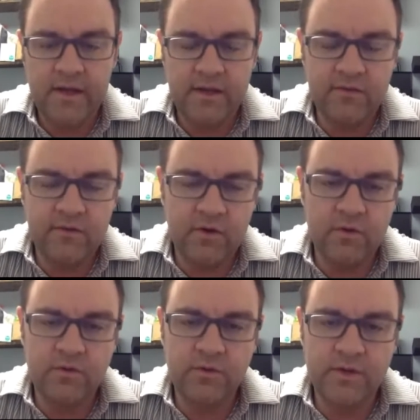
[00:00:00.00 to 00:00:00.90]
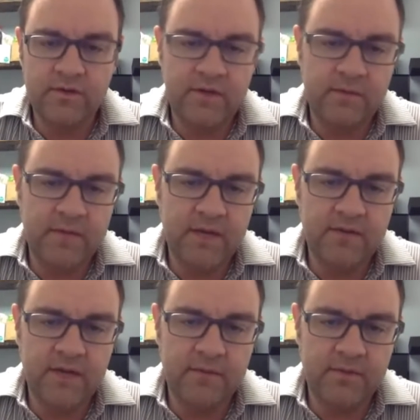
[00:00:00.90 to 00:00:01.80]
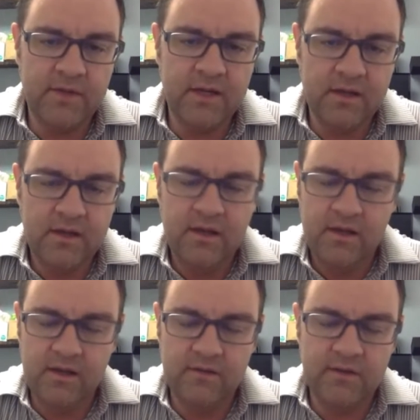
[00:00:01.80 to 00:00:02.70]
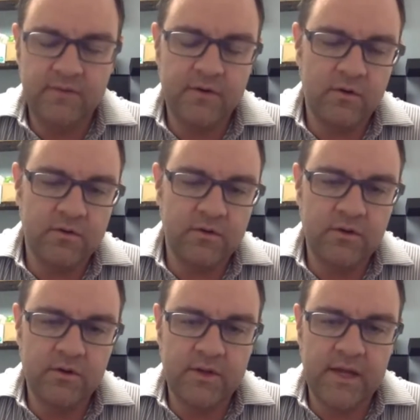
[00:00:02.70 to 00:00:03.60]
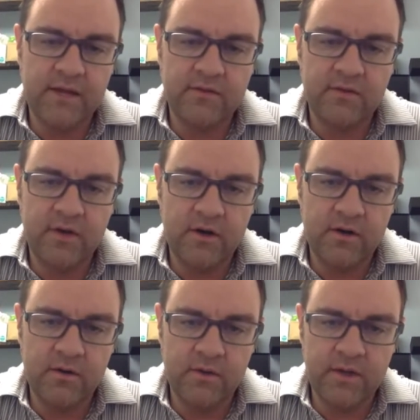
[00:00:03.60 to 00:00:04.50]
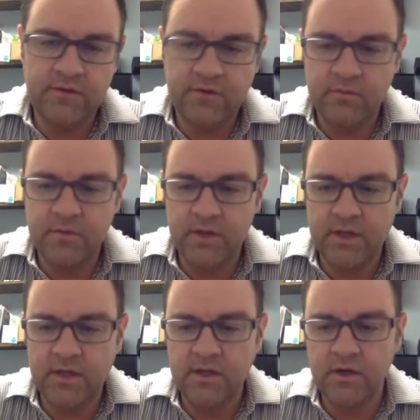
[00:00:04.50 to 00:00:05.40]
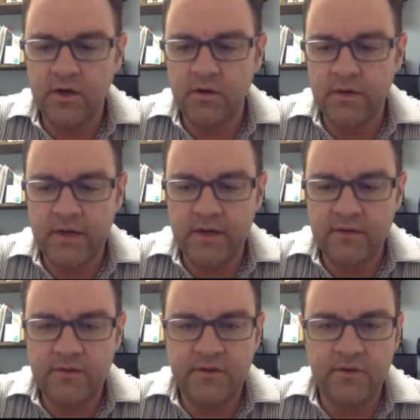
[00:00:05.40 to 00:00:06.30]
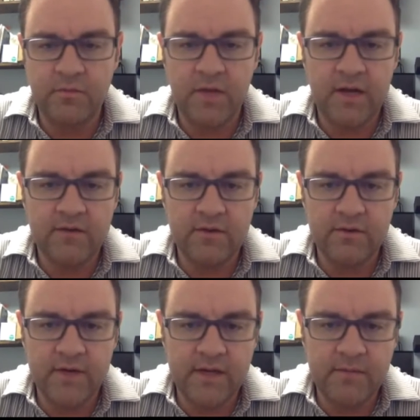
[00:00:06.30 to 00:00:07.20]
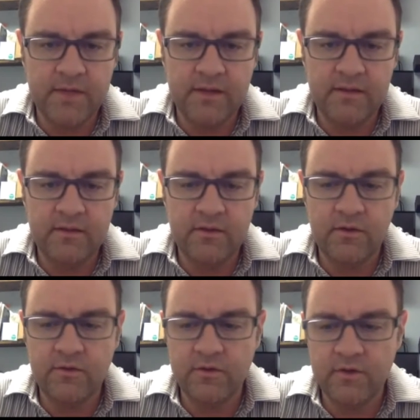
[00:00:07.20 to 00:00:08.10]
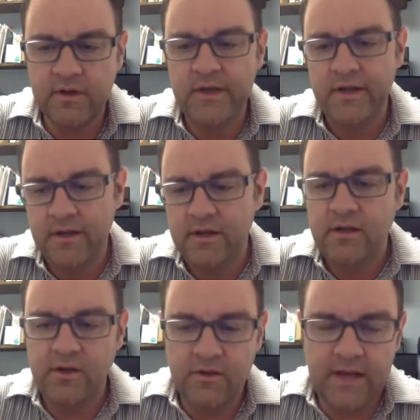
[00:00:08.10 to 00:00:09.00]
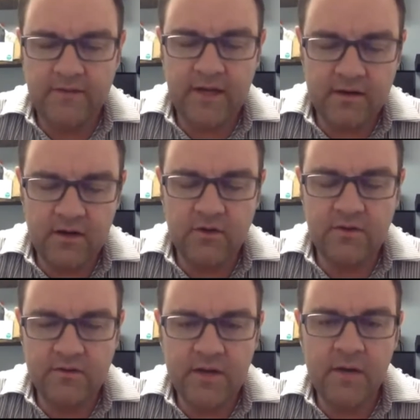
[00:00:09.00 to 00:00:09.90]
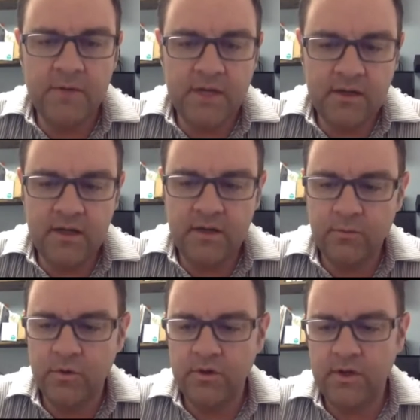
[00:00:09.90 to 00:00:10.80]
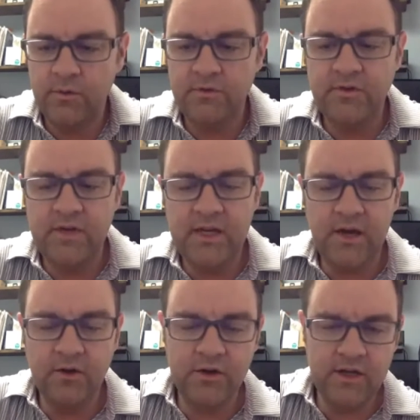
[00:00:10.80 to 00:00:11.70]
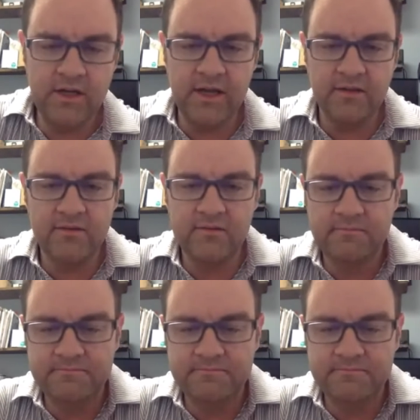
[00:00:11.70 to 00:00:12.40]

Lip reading: and so doing a same-day type thing is difficult to do in that scenario unless you're milling, sintered blocks already. But those are, that technology is coming, and we'll see how good it gets.